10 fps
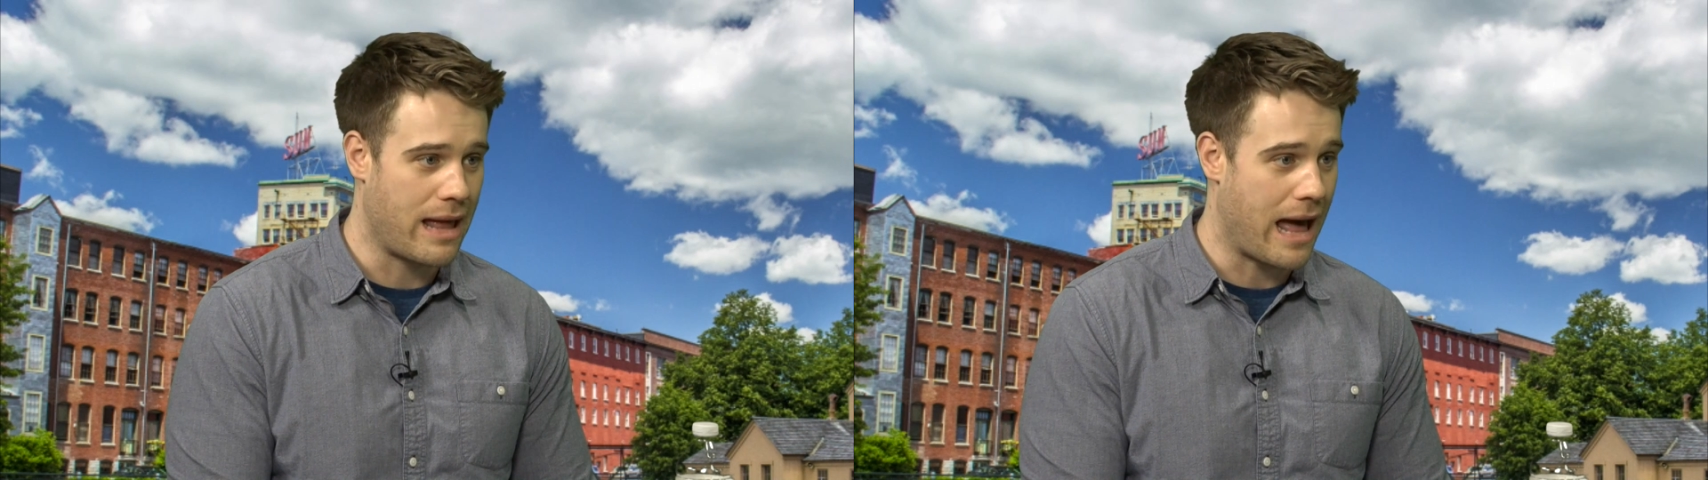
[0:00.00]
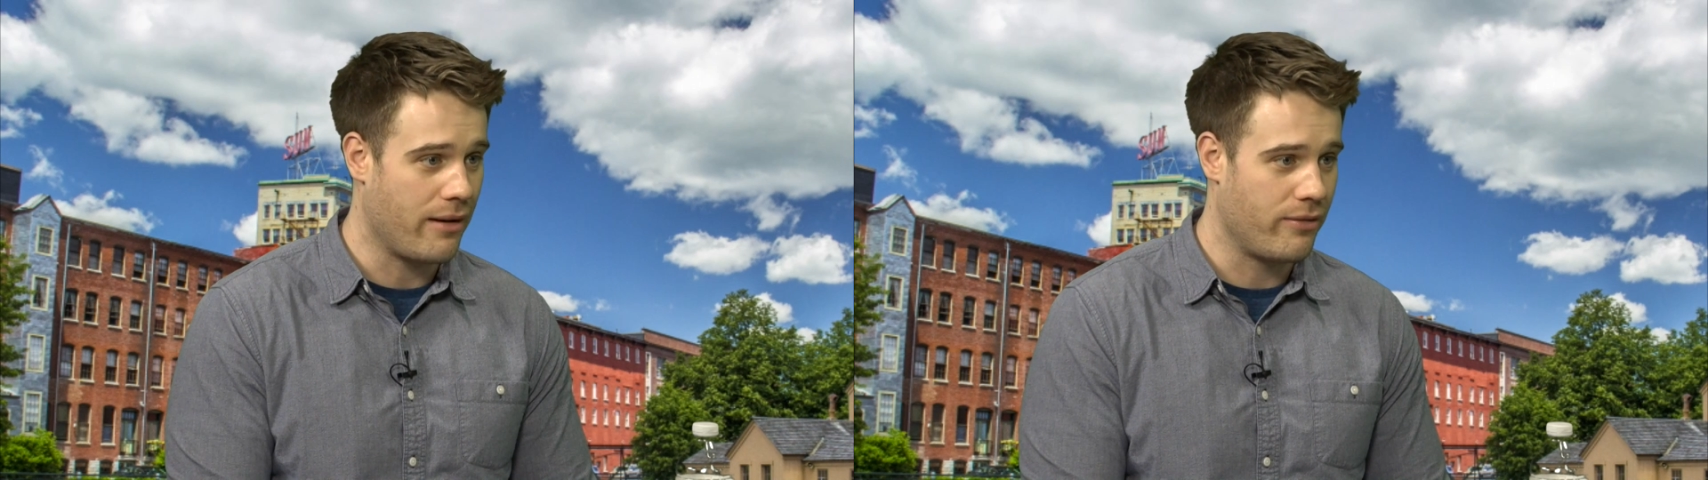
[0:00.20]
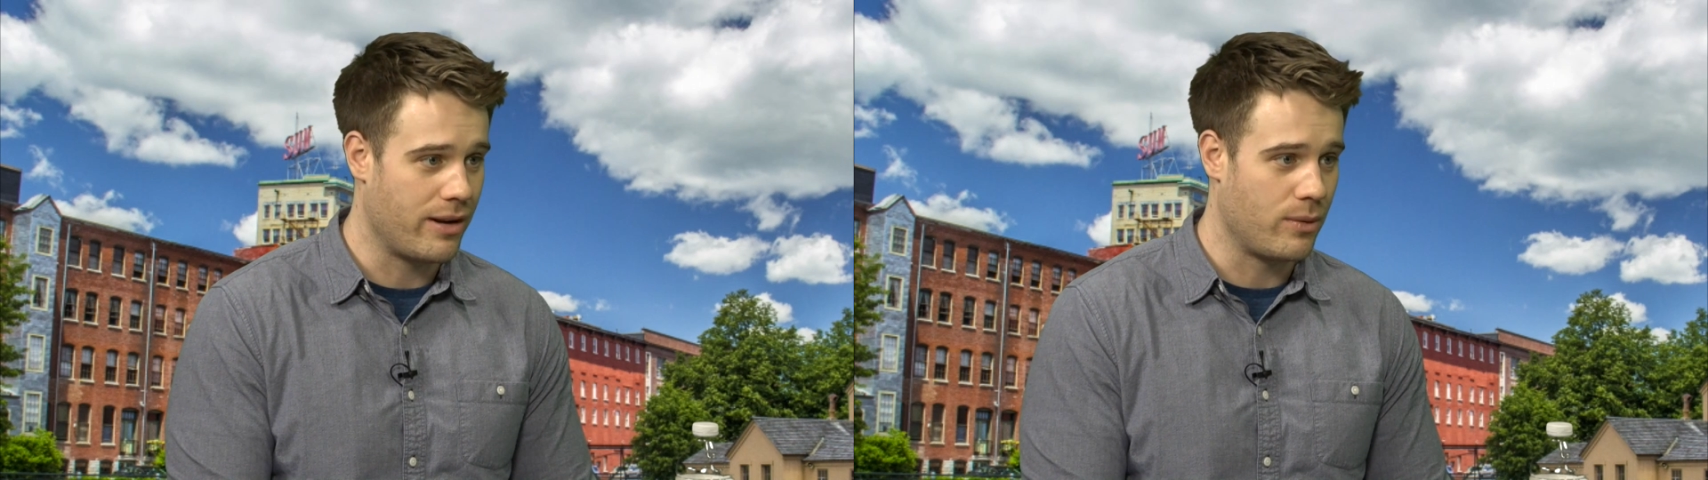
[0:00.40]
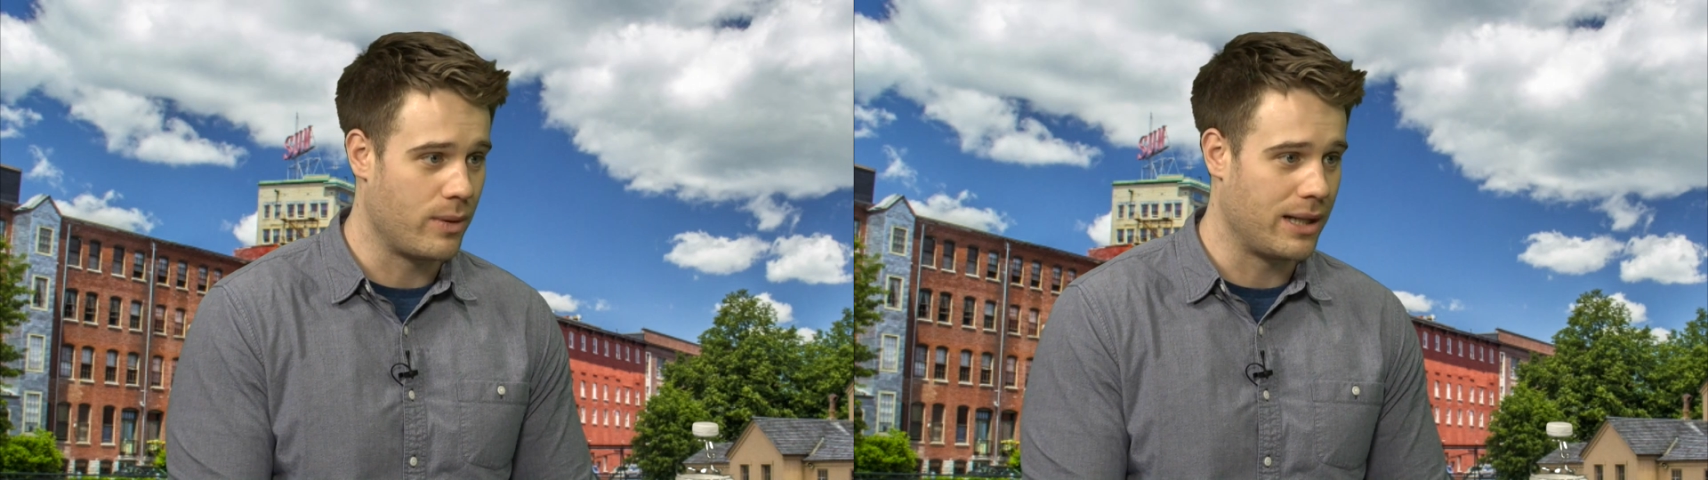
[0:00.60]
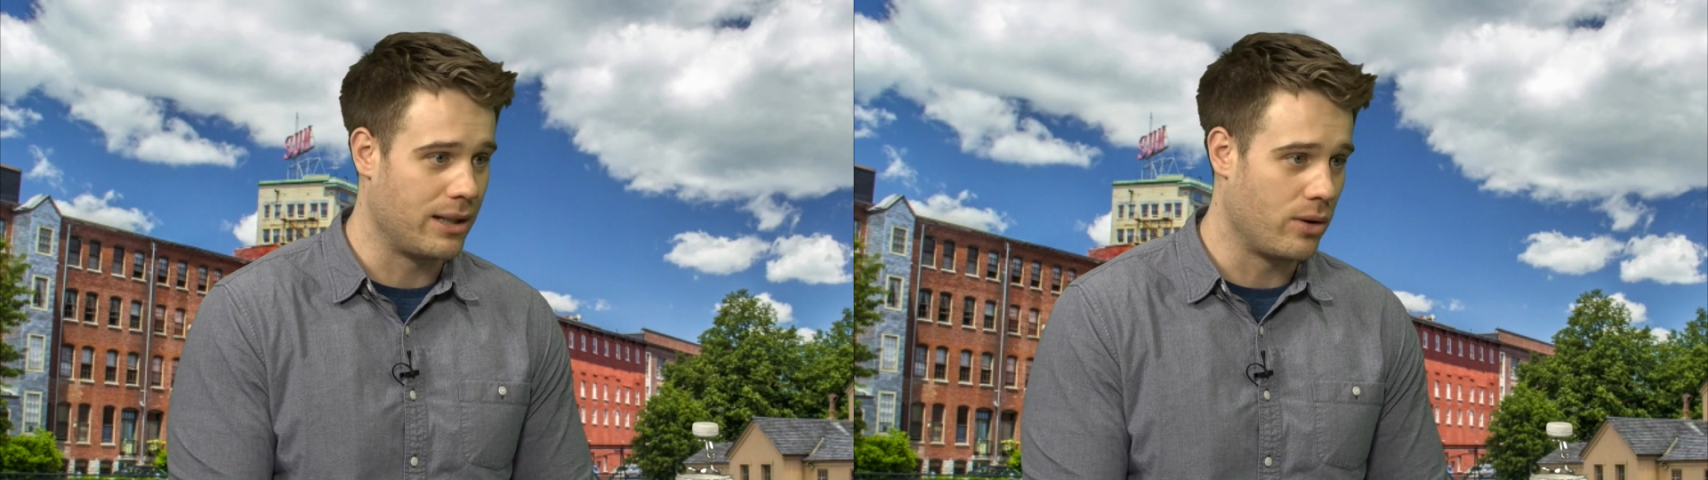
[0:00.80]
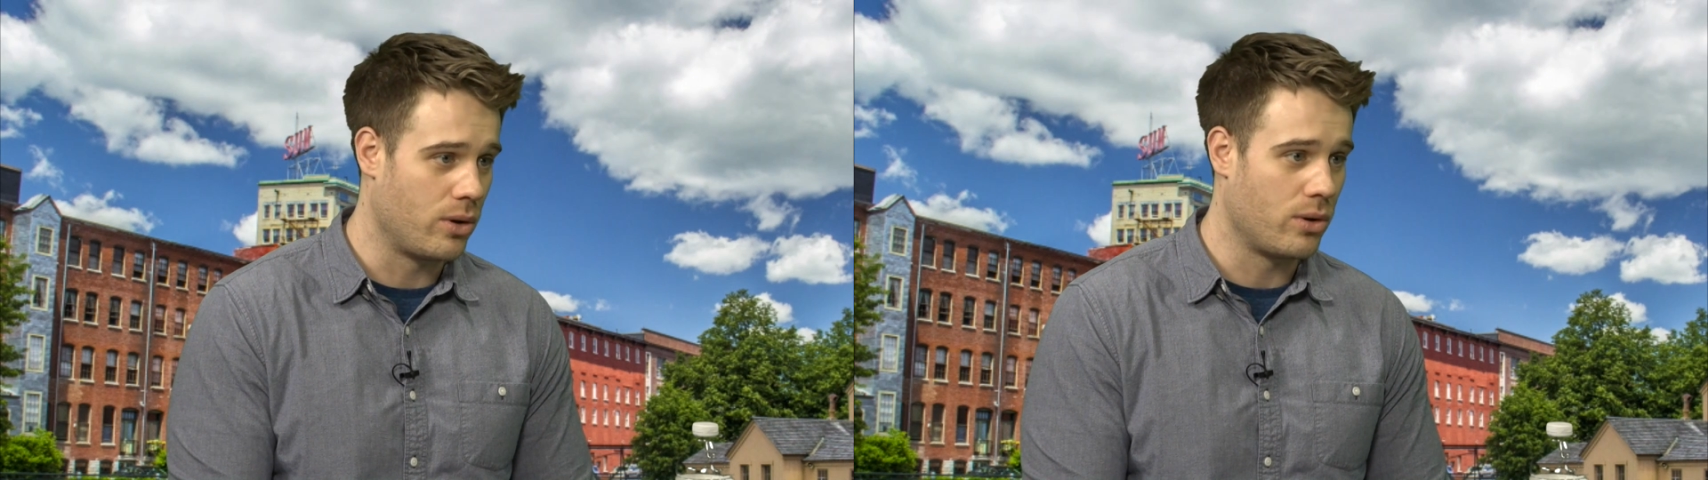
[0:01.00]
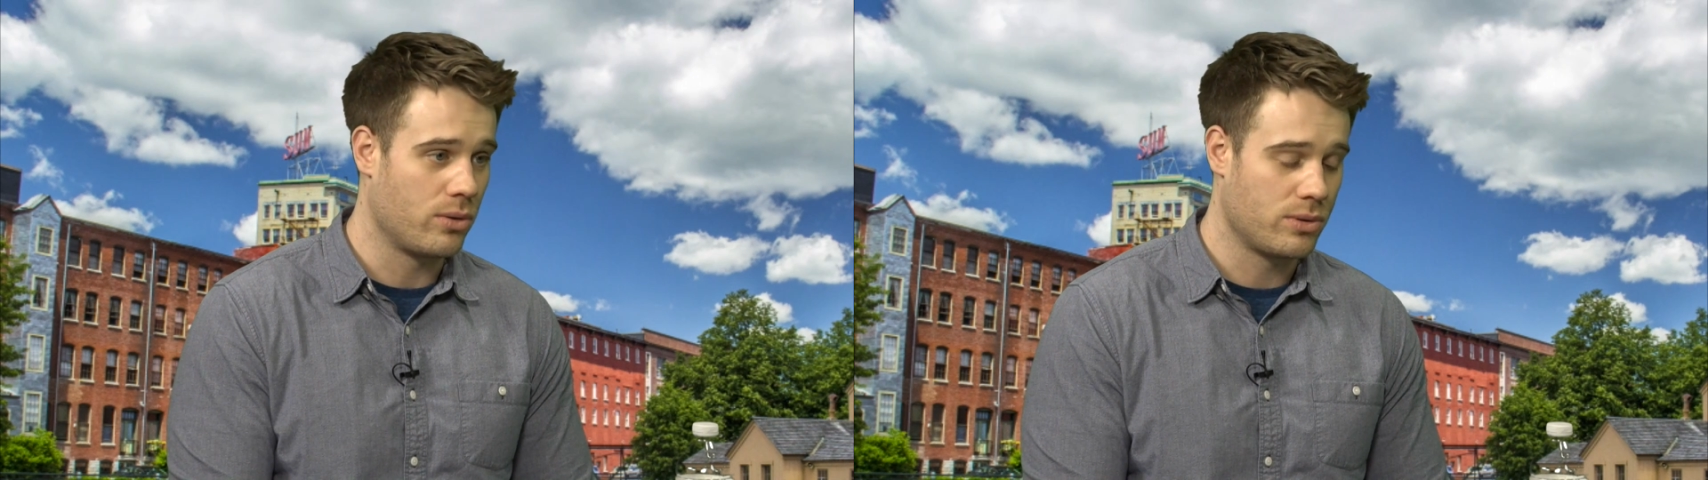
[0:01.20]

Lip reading: at Fenway and Lowell.